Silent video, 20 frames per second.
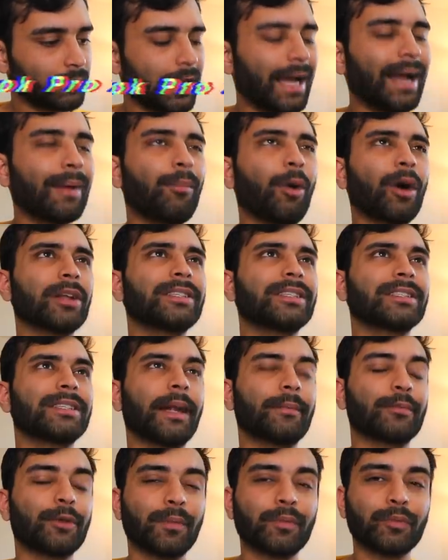I bought this
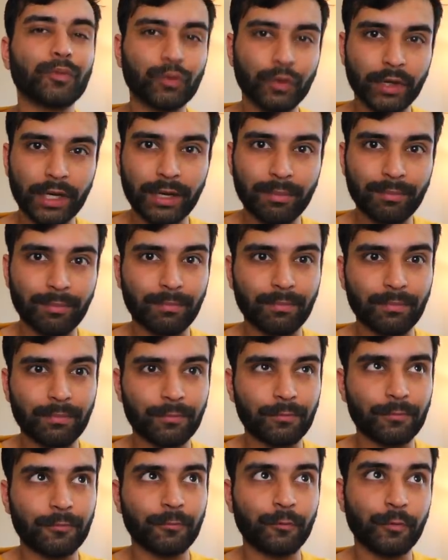laptop three
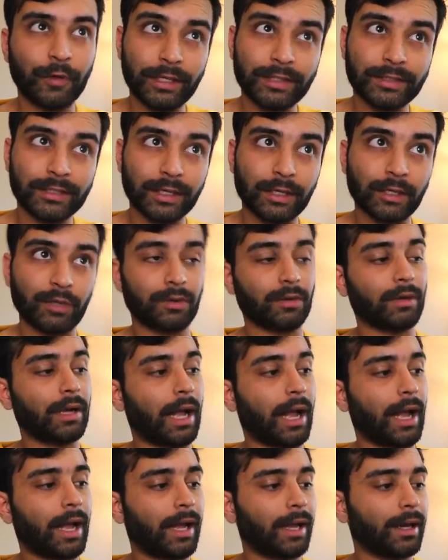weeks ago
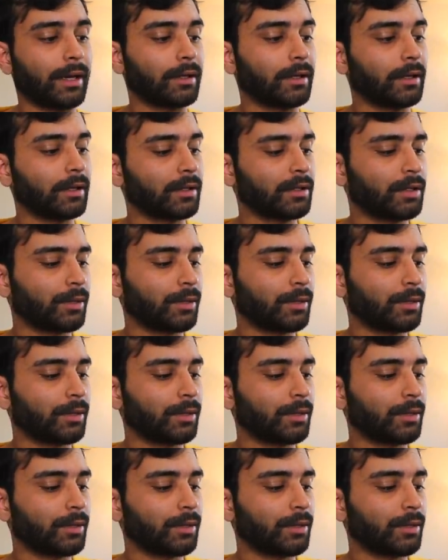and